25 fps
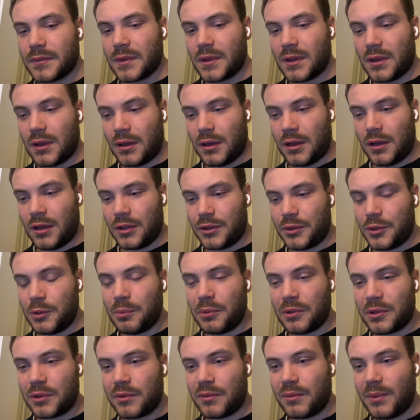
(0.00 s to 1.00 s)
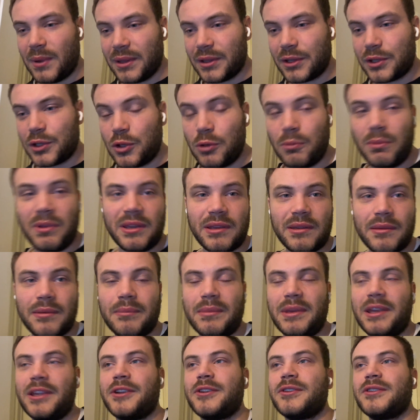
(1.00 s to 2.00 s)
uh, 2.1 cubic
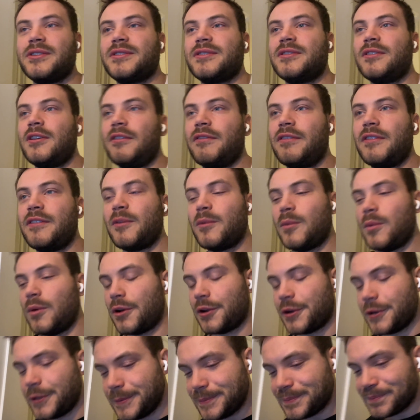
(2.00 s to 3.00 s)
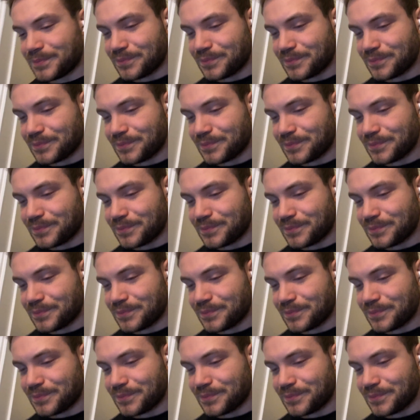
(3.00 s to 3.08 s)
meters of water.